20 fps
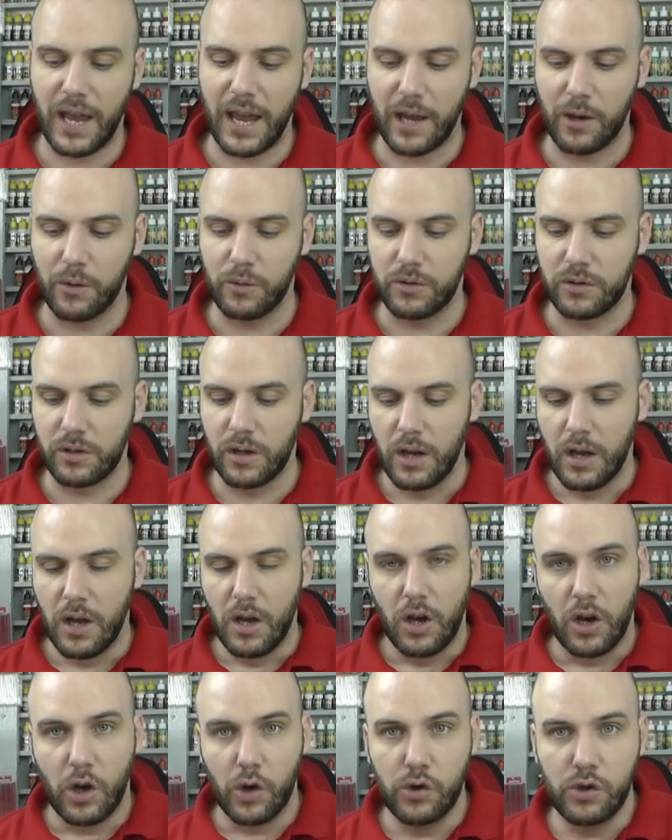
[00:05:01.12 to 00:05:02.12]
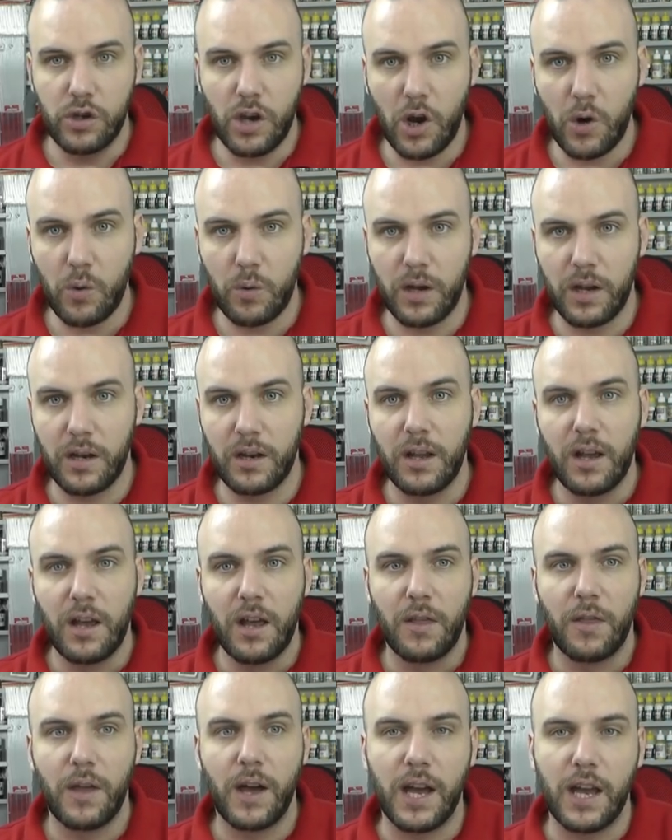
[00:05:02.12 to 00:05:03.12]
out and knowing
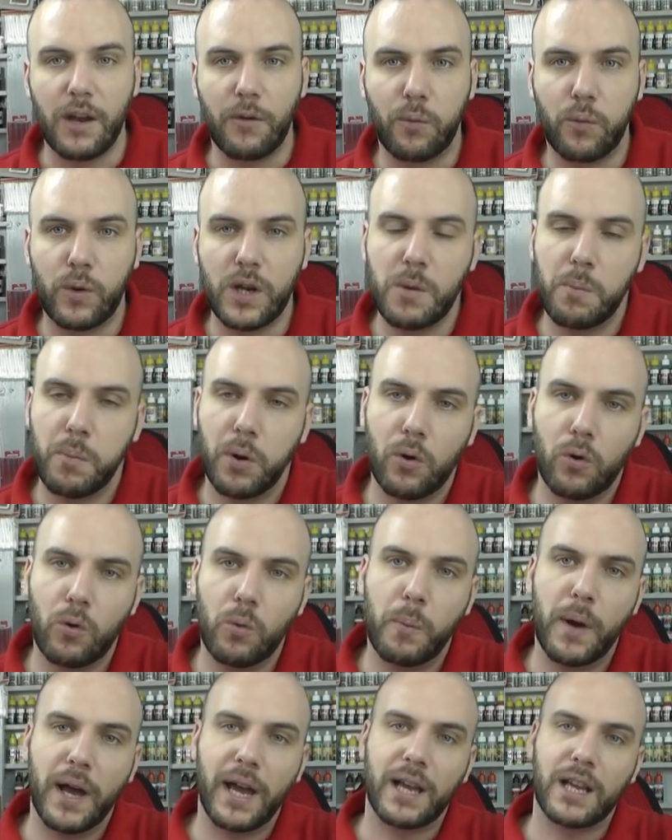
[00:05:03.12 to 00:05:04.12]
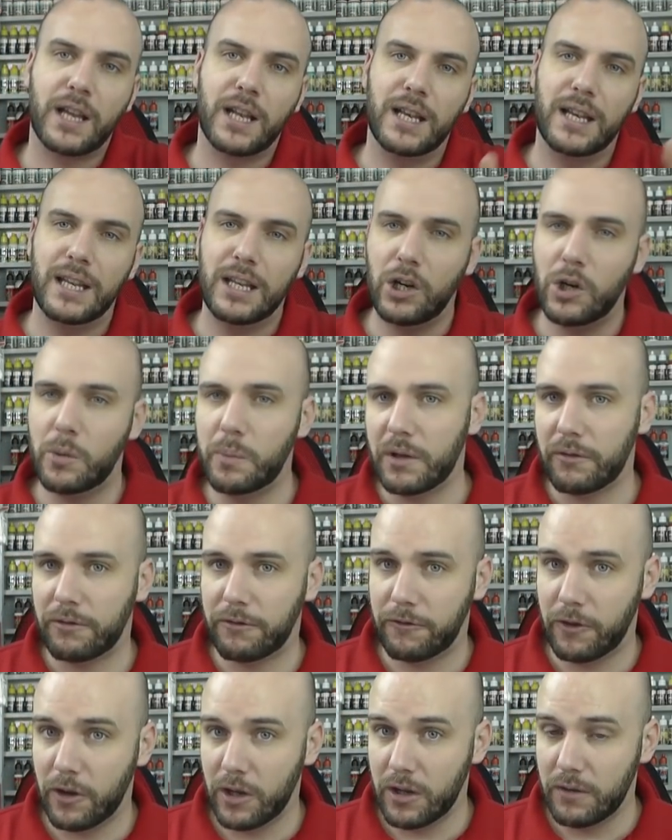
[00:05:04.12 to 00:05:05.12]
that if we pull back a little bit
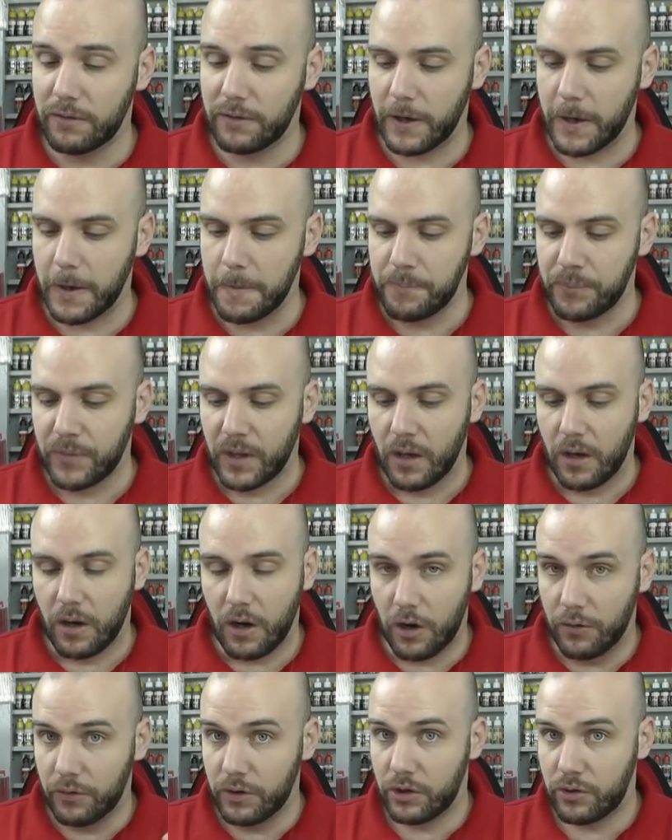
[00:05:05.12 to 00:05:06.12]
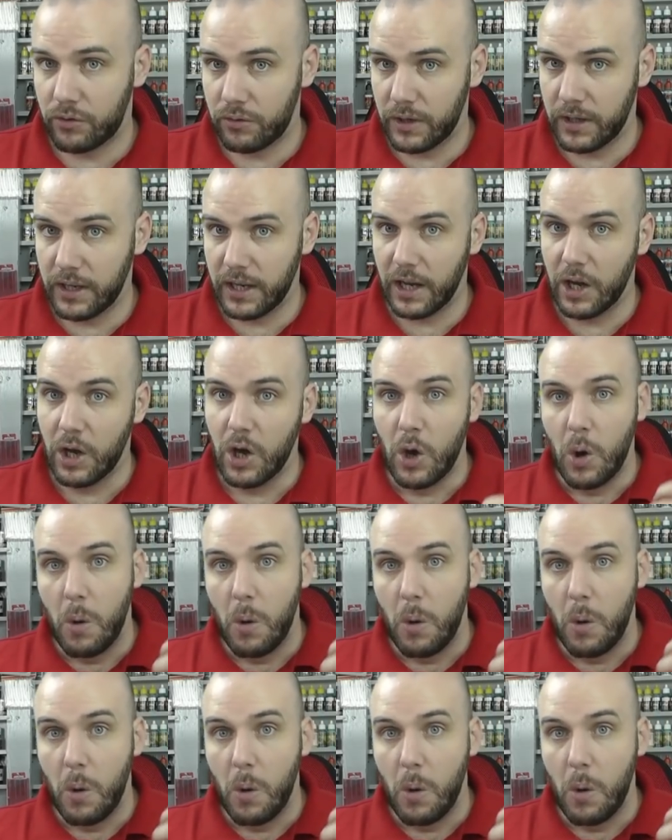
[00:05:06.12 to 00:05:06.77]
further on the trigger,